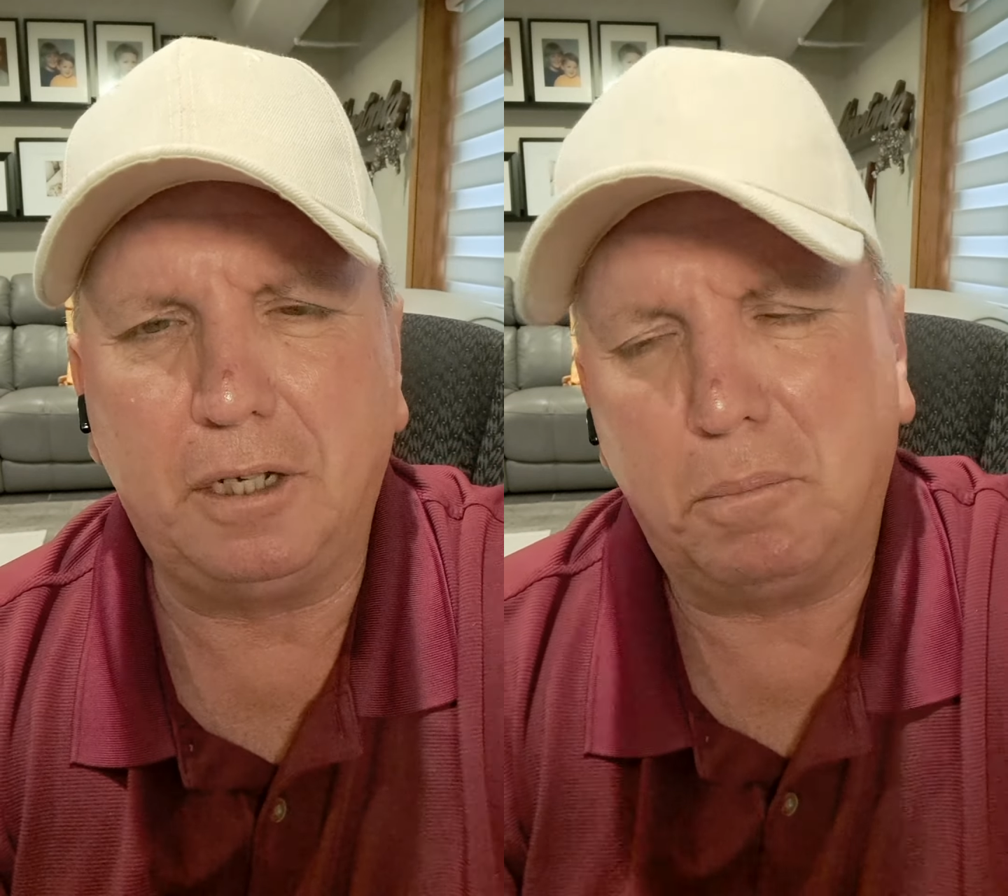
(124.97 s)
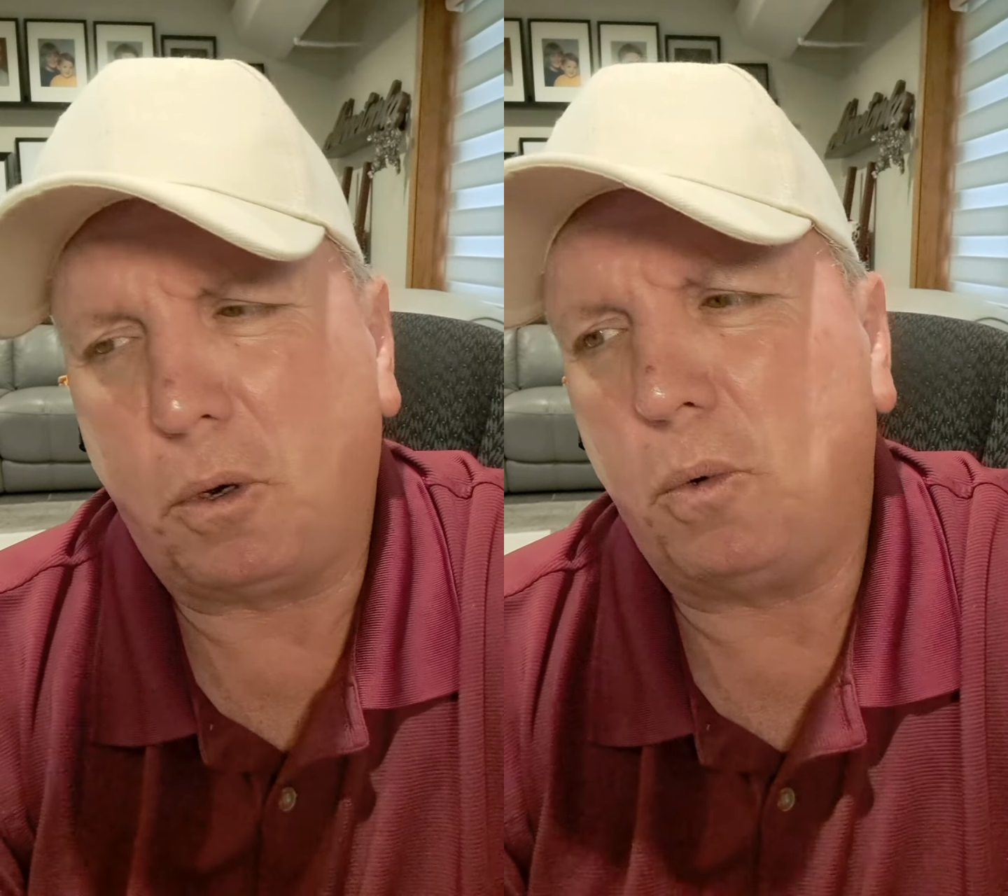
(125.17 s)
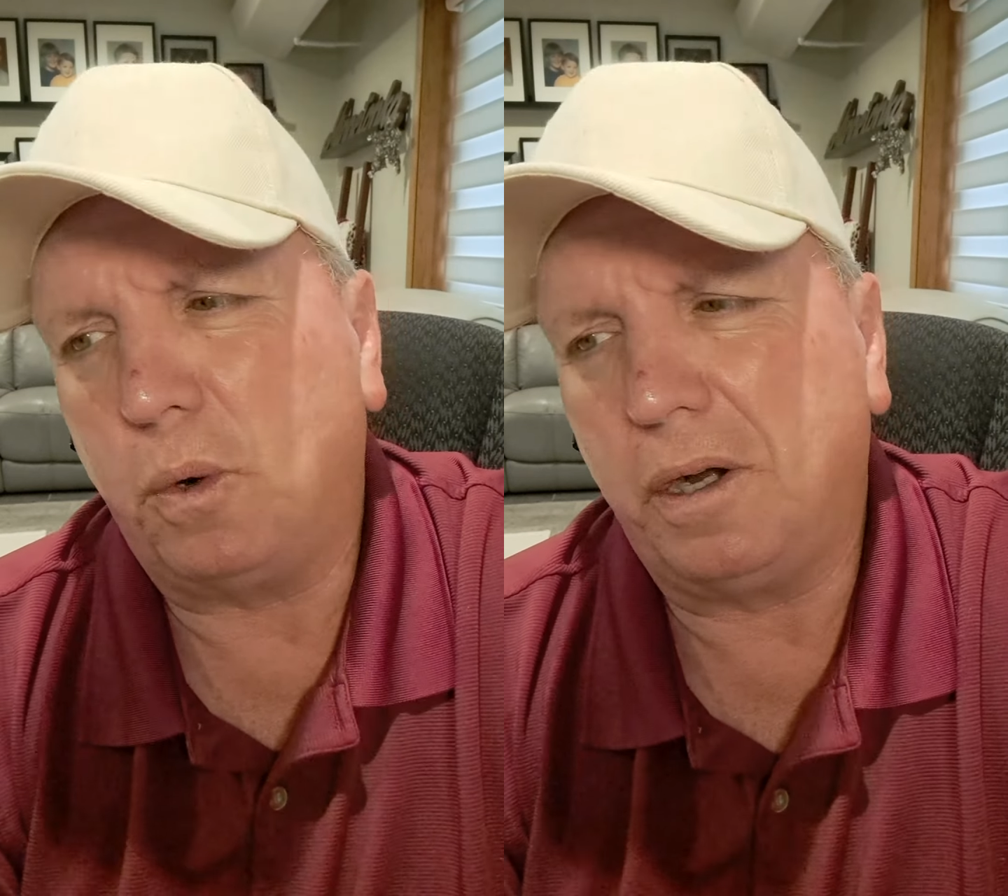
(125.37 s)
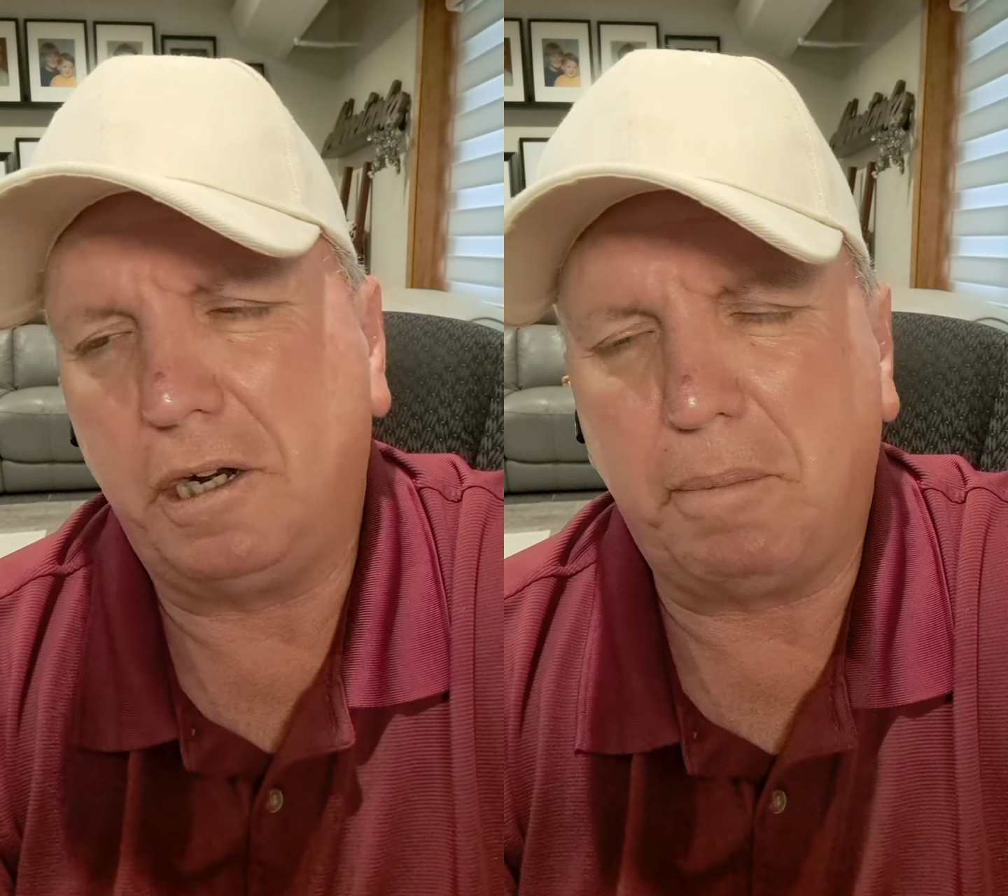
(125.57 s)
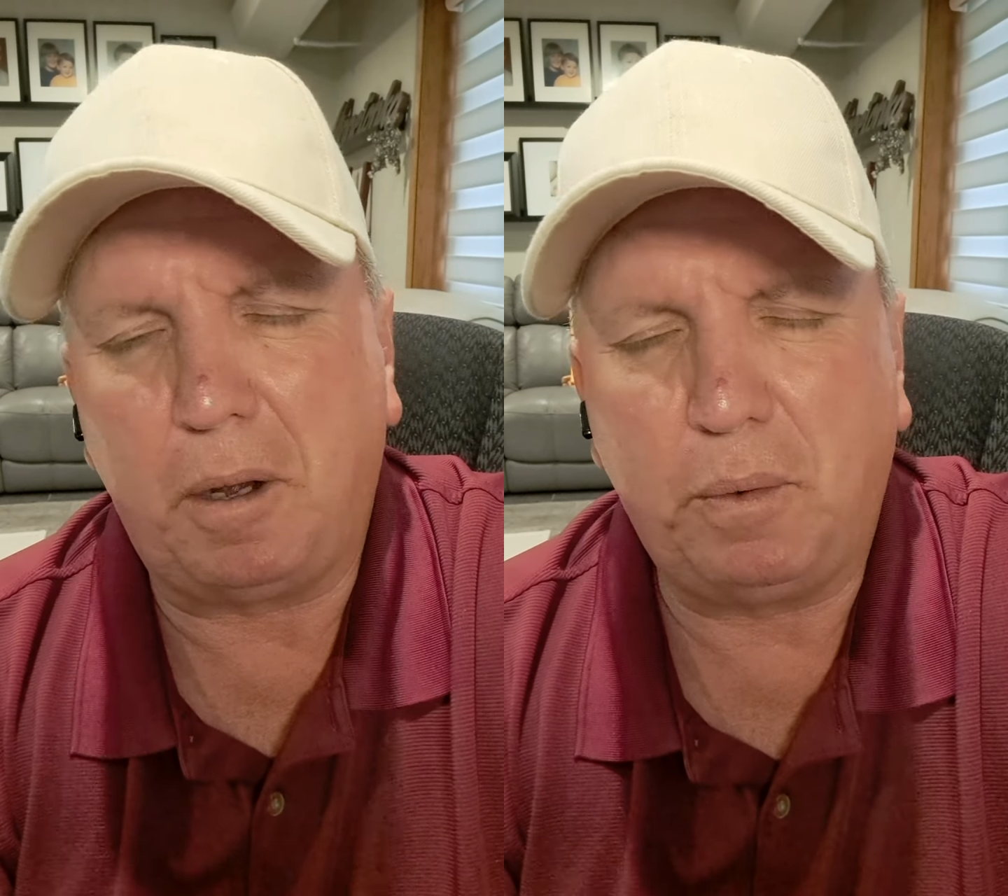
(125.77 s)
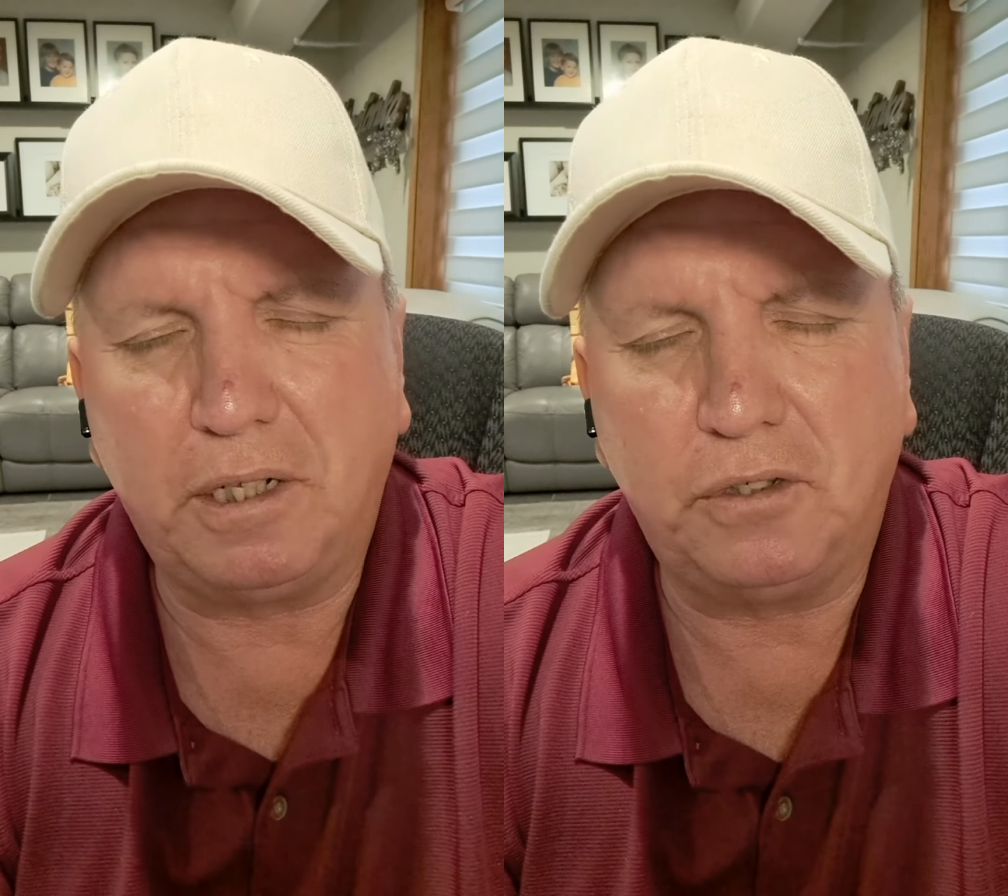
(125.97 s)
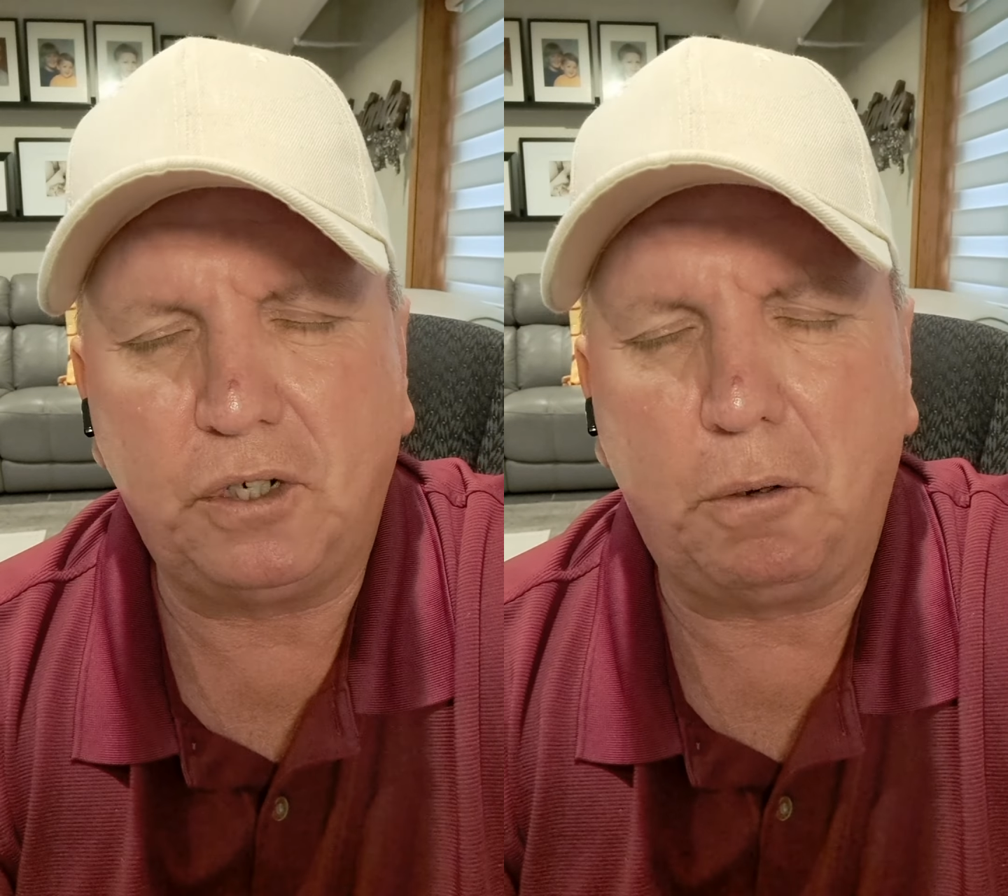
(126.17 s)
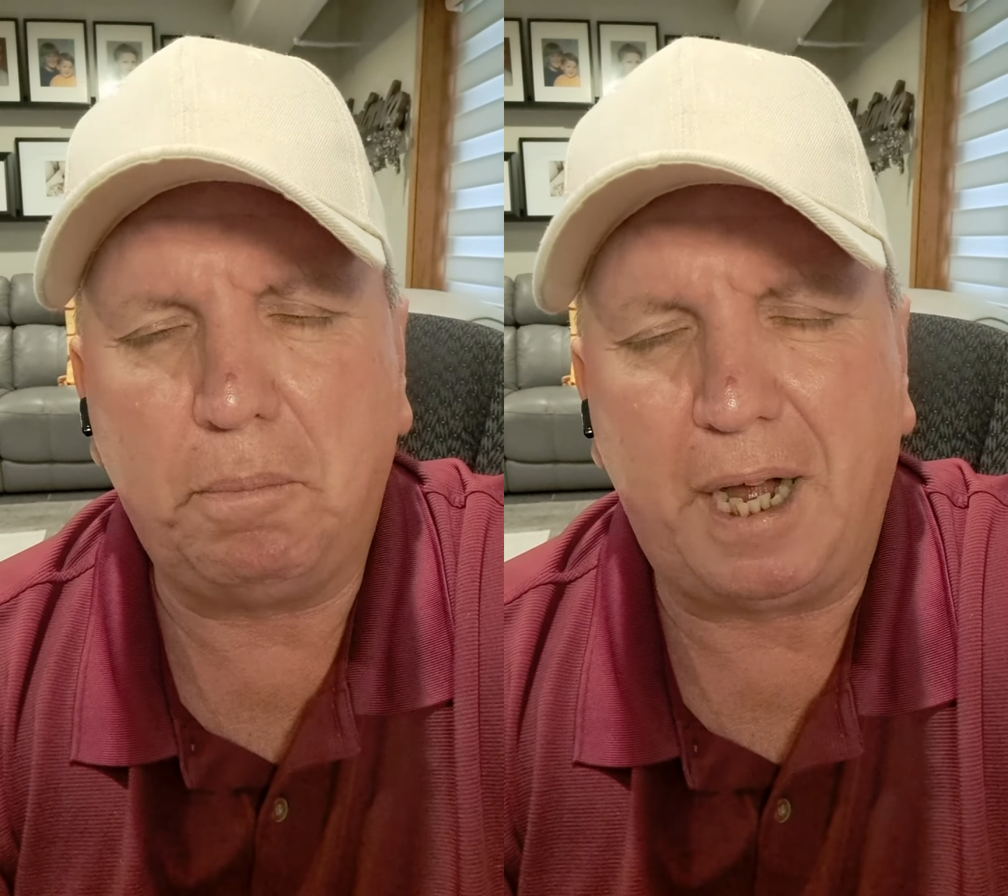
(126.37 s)
They're more worried about whether
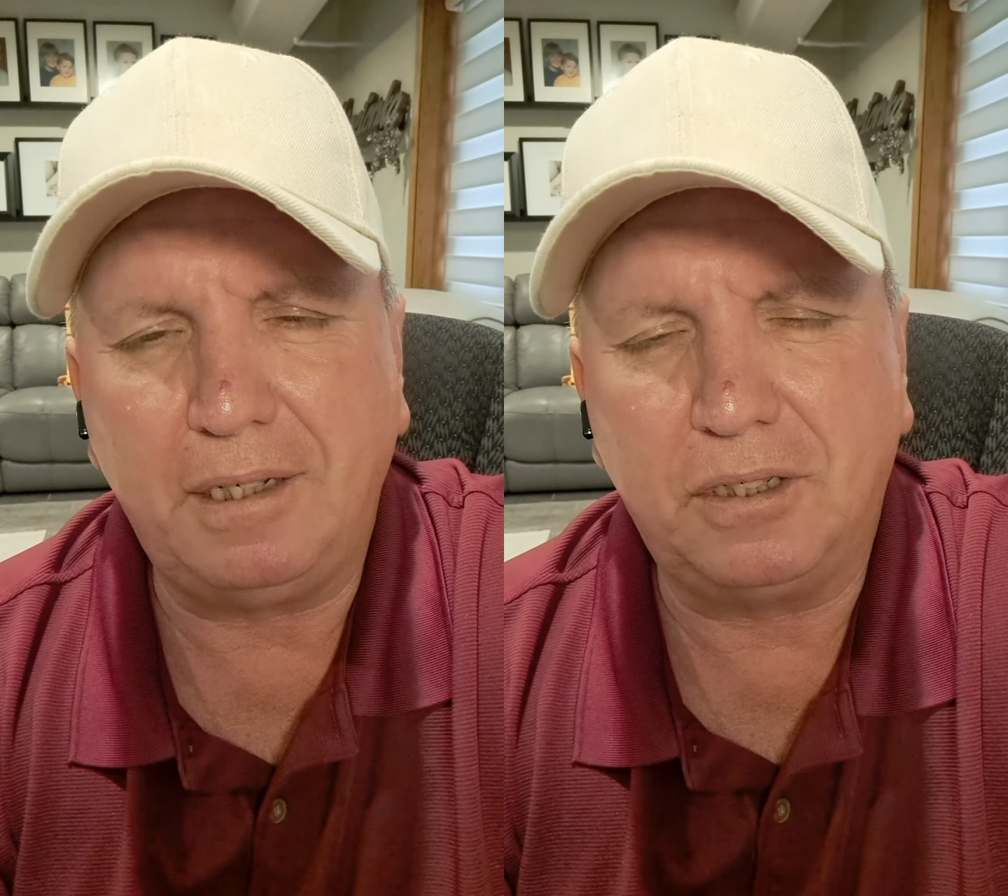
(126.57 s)
Joe Biden